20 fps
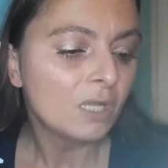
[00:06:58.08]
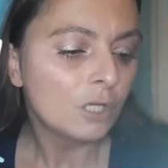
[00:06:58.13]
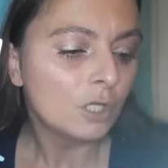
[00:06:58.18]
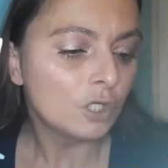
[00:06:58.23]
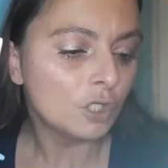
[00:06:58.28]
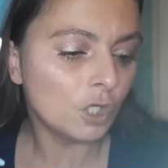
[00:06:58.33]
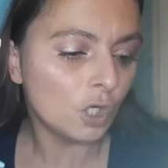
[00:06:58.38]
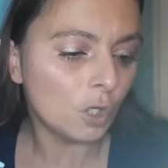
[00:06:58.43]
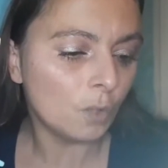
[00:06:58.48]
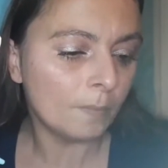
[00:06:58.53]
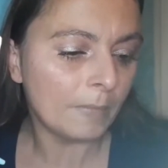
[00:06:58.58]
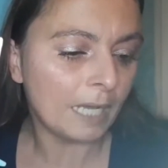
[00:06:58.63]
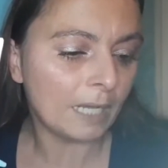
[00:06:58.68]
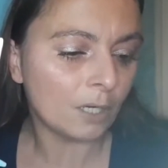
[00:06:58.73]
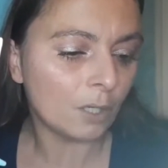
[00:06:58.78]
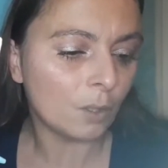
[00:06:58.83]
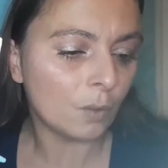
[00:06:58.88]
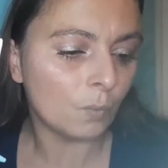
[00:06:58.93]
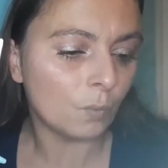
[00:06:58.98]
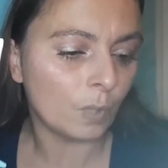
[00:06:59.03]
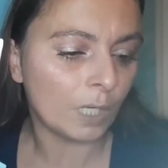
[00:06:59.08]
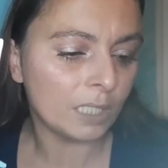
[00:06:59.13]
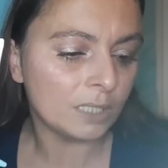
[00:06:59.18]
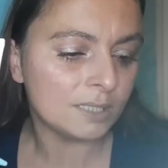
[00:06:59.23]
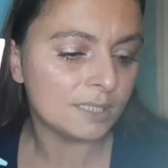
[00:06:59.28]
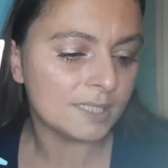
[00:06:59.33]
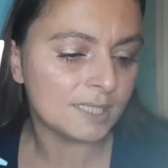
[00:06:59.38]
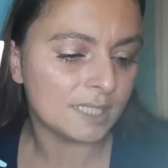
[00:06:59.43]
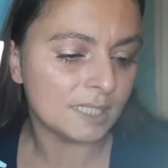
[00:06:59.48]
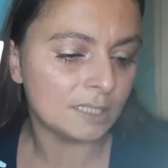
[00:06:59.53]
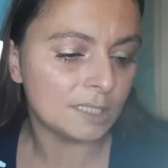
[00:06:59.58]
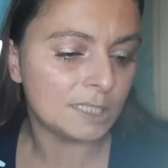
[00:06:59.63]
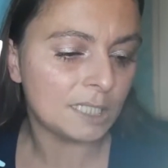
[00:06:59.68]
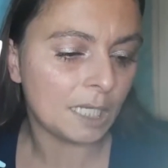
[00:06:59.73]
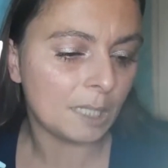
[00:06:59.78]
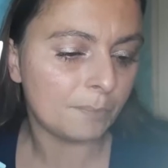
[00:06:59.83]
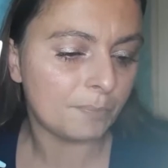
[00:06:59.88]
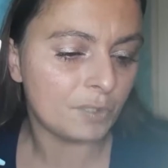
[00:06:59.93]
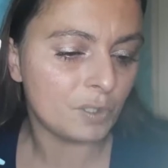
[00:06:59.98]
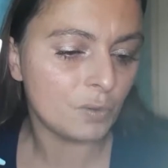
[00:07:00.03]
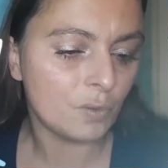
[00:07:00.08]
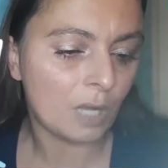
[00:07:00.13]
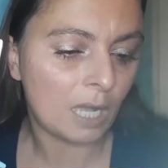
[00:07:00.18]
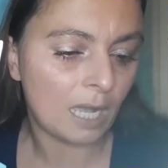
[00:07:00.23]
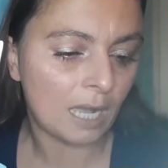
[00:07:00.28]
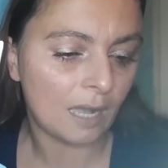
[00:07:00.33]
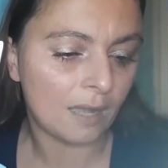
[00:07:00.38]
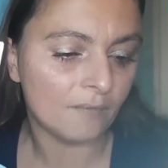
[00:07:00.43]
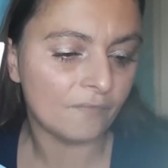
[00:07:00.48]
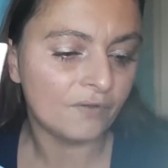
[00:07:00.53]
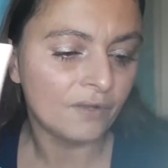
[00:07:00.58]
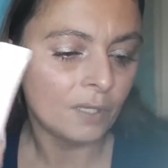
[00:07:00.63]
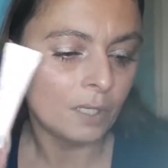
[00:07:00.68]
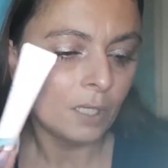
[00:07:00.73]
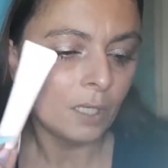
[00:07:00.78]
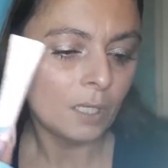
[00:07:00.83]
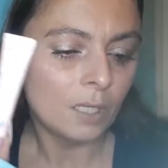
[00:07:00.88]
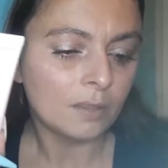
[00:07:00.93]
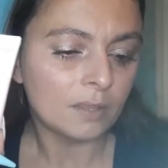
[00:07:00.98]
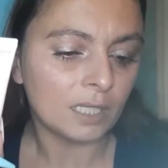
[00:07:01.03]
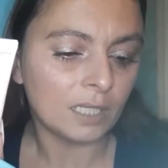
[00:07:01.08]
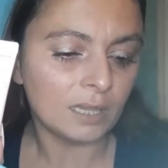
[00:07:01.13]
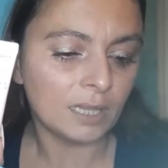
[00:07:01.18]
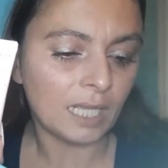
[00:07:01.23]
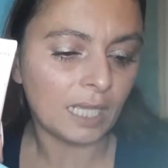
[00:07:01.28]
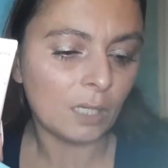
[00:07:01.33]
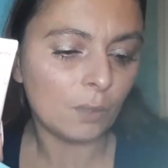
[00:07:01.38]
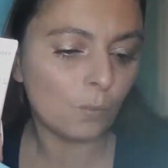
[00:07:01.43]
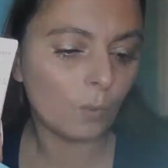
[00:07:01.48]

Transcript: no matter what skin type you have. The light